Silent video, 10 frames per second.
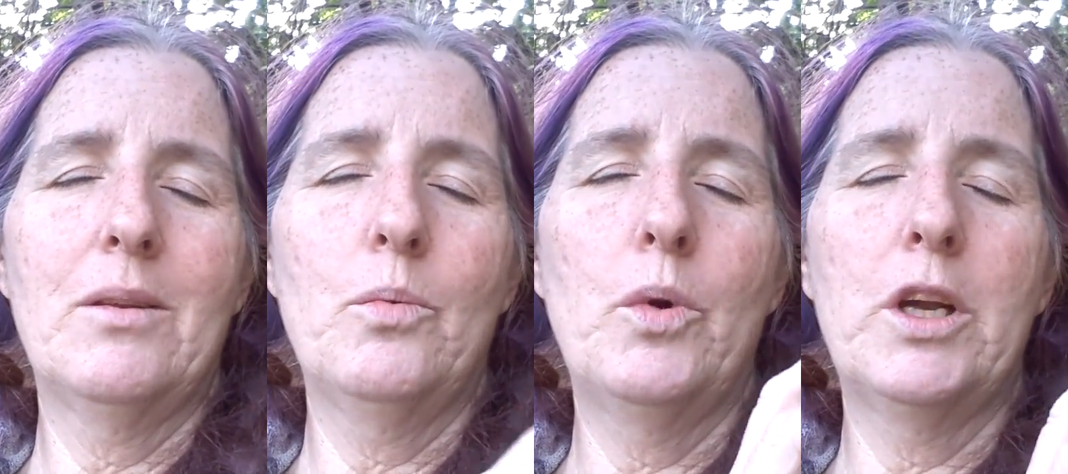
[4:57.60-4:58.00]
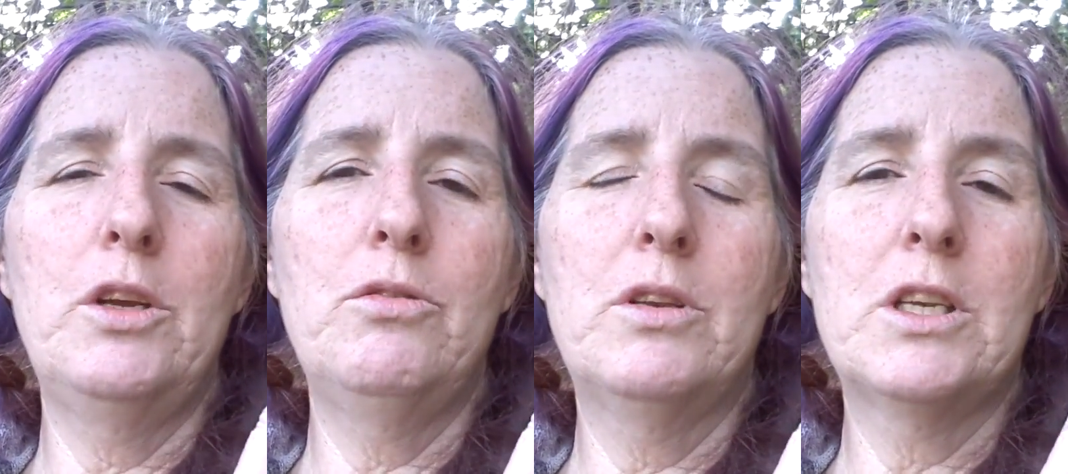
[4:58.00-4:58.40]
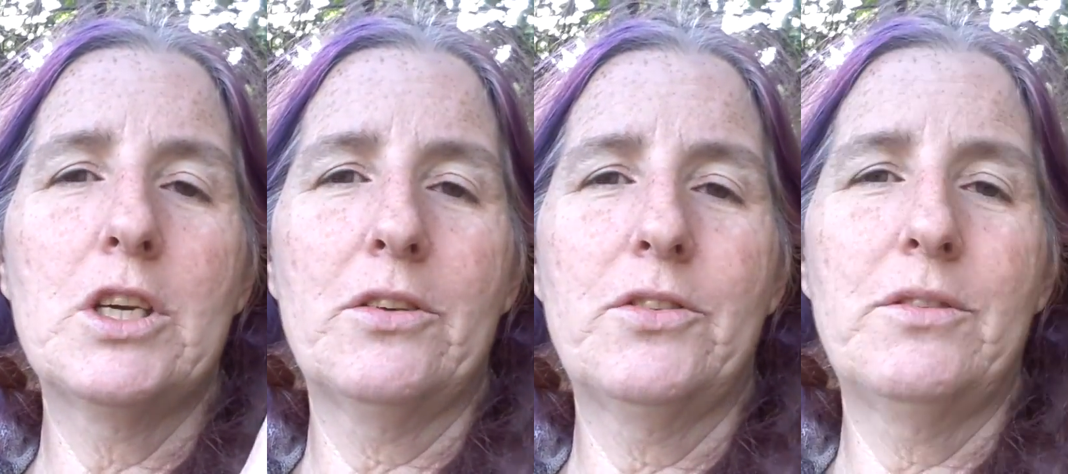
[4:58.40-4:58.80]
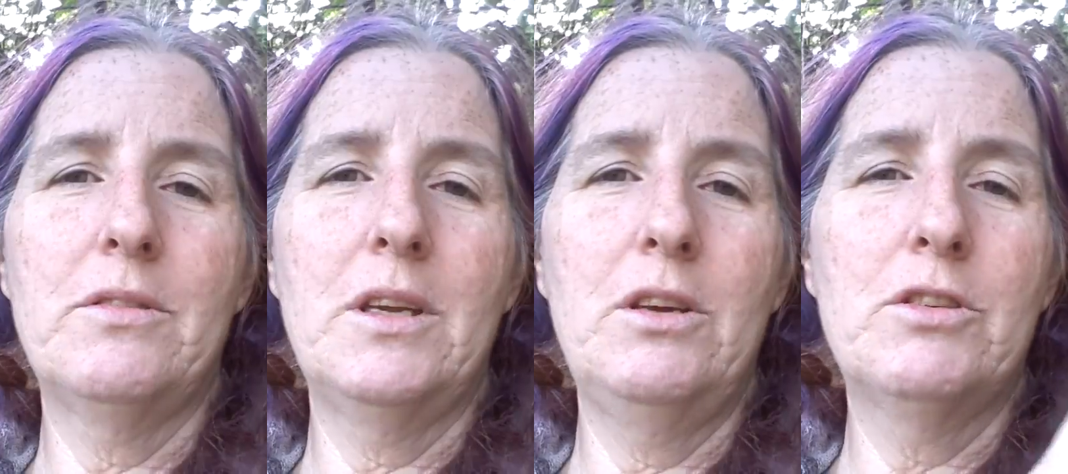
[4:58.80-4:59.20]
where you just
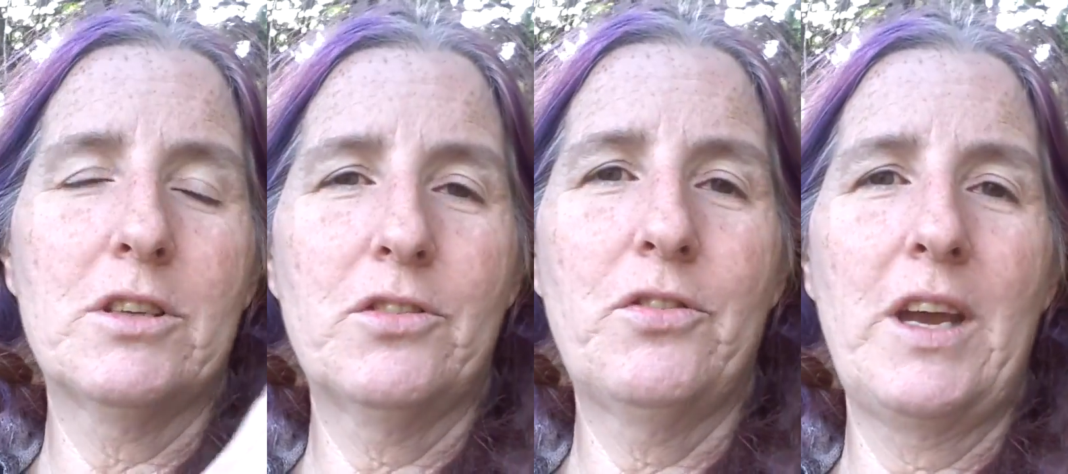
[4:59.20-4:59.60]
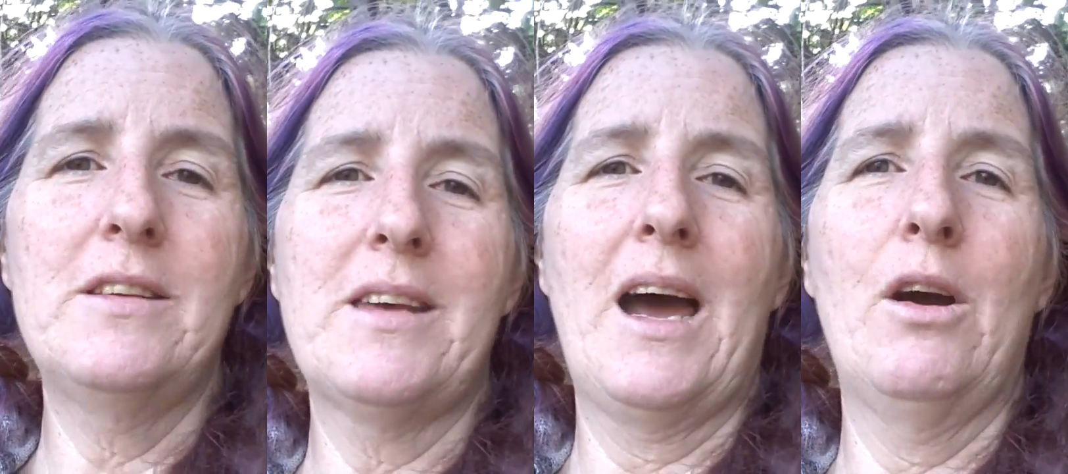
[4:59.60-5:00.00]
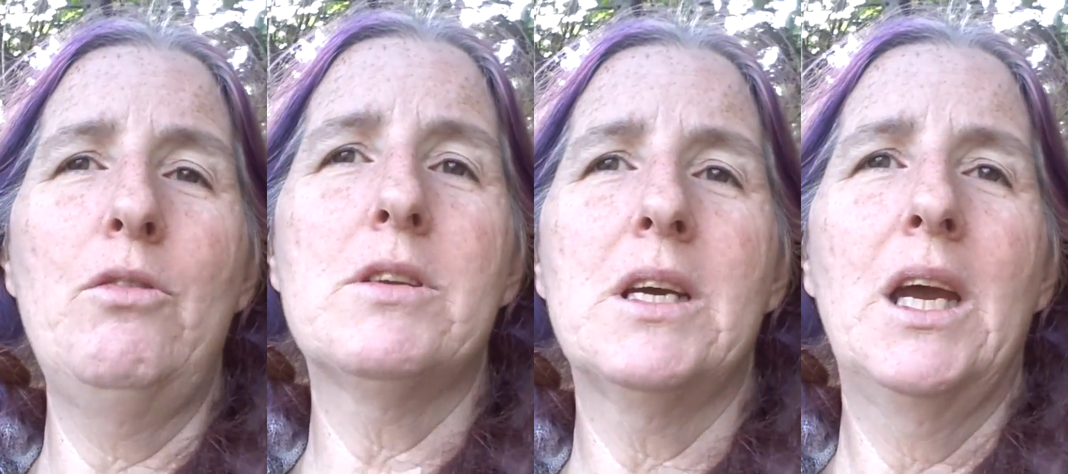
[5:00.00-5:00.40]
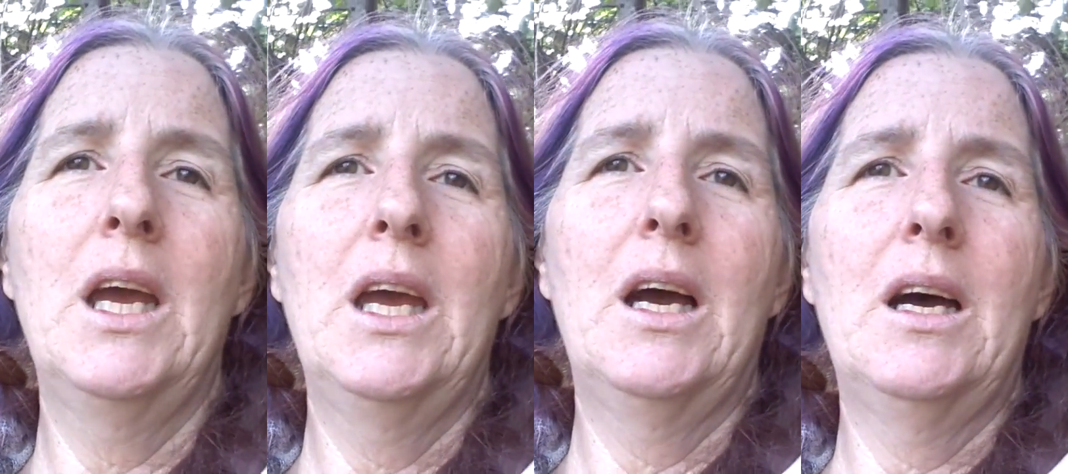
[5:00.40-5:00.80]
phase out.
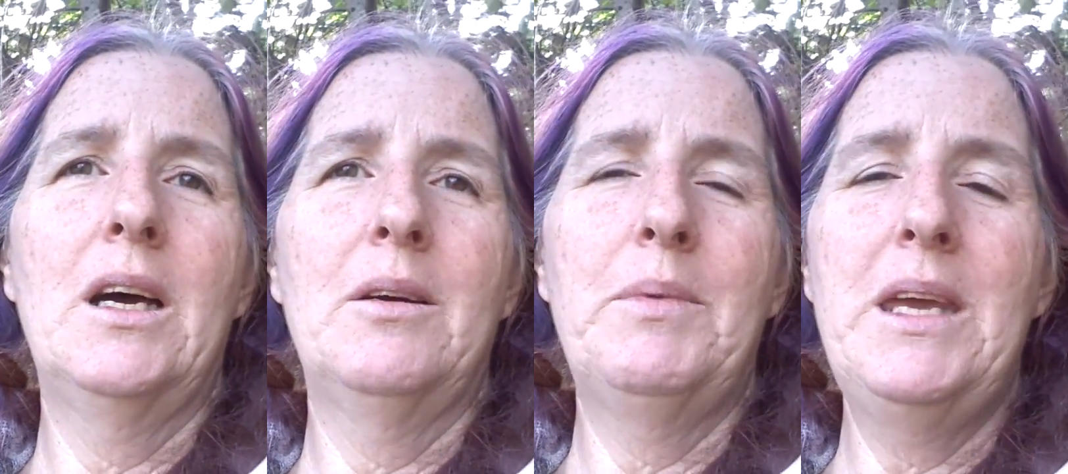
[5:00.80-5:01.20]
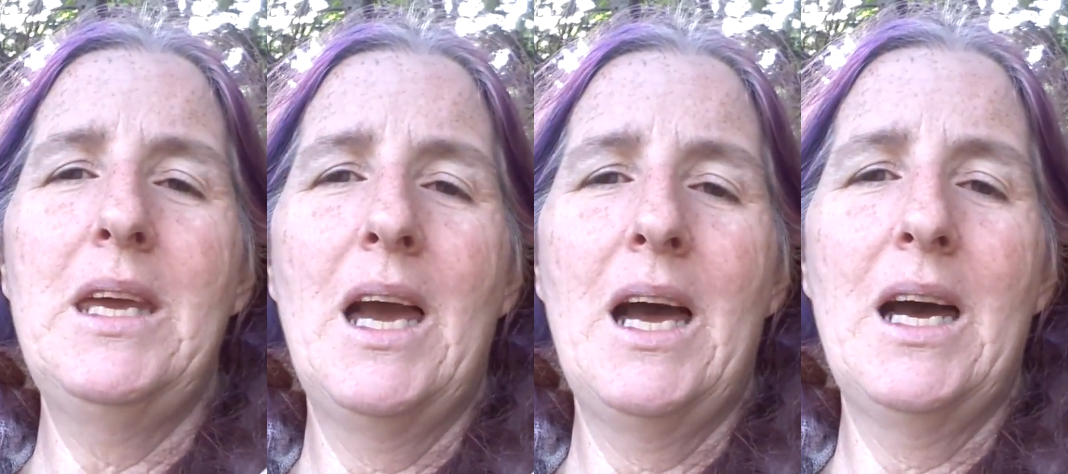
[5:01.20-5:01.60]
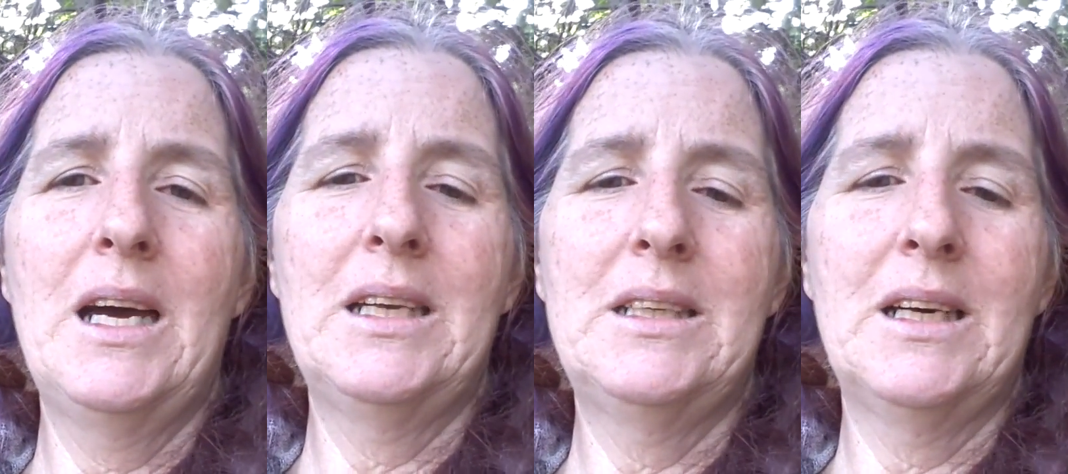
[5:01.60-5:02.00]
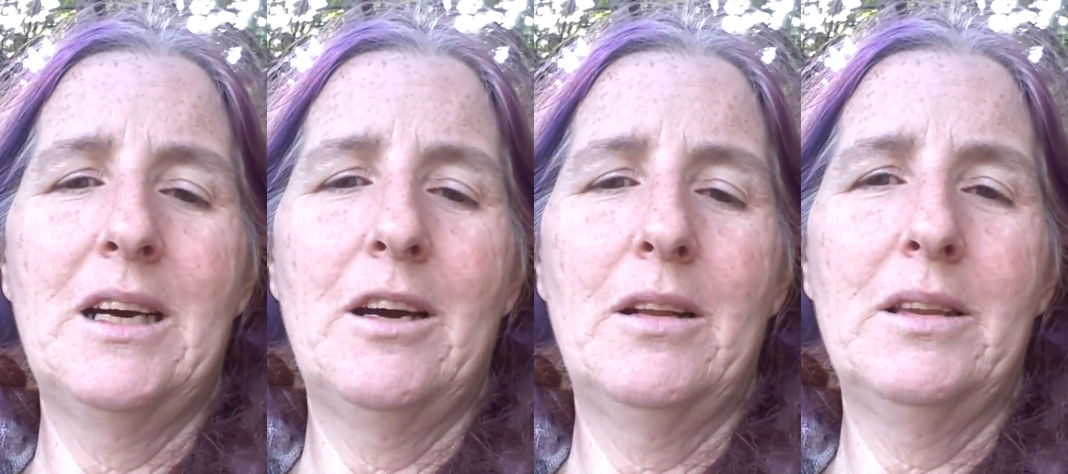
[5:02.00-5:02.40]
He had
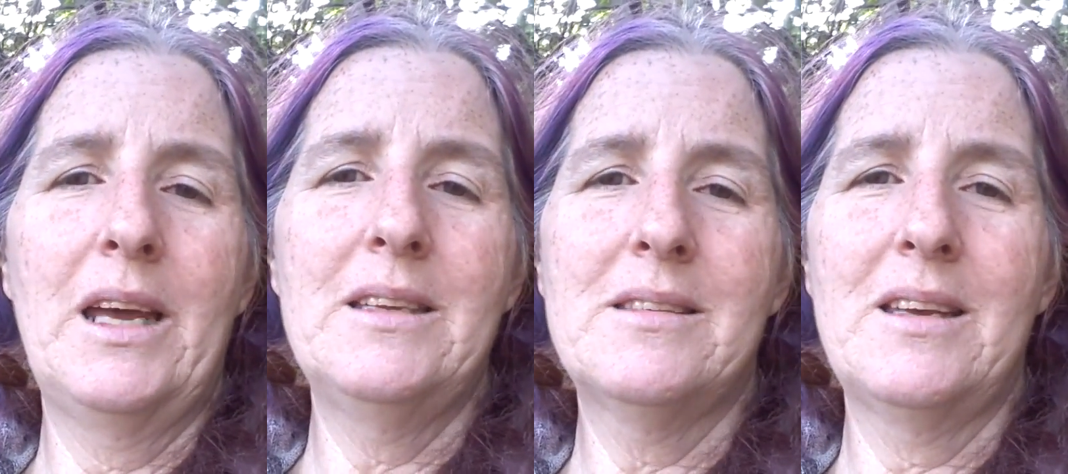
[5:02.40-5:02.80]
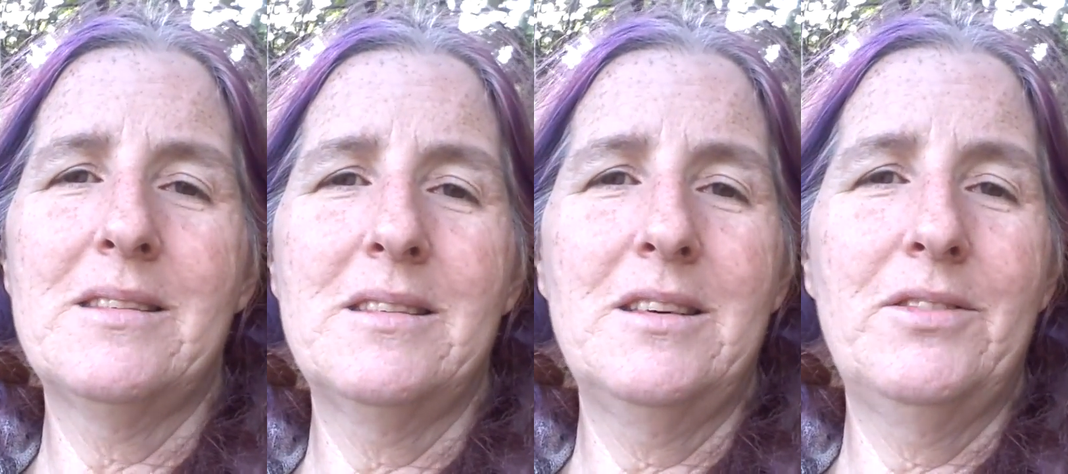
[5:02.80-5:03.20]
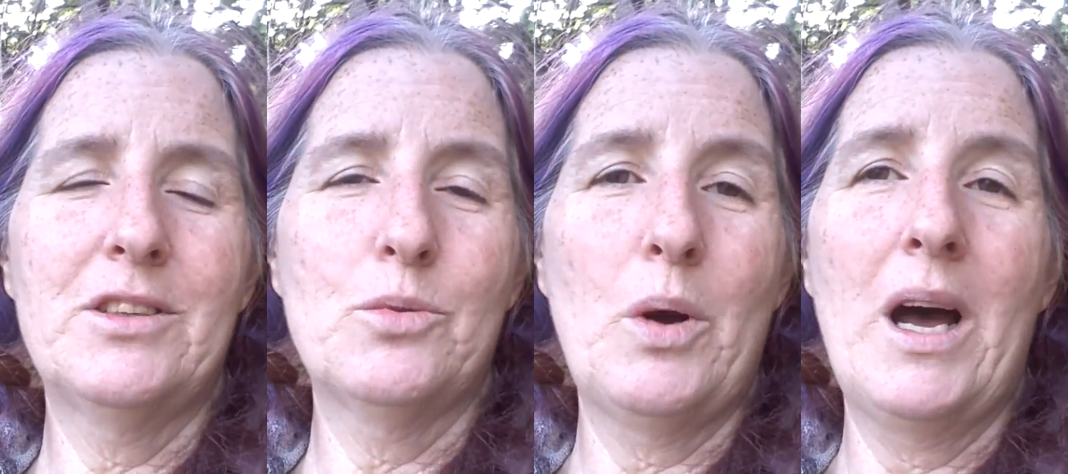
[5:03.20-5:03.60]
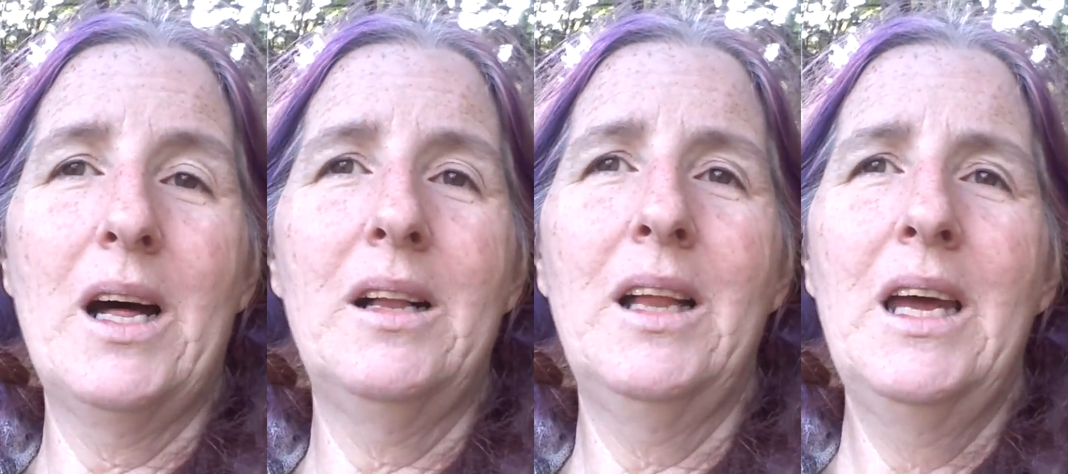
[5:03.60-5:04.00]
light sensitive as well.